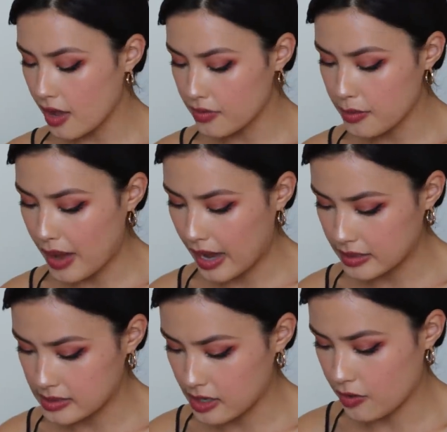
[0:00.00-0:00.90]
of the bag
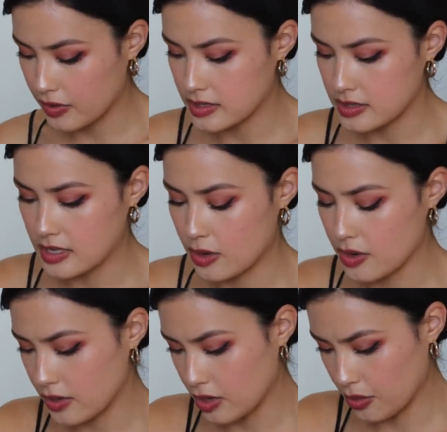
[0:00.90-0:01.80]
itself, because they don't
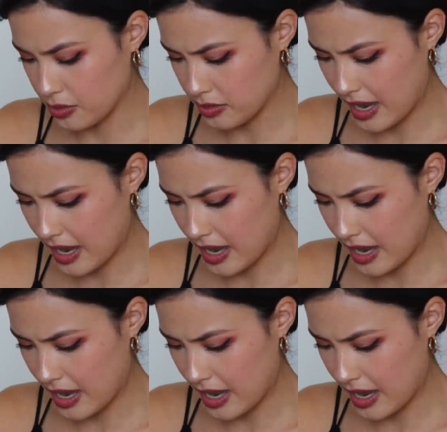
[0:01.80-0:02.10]
even go,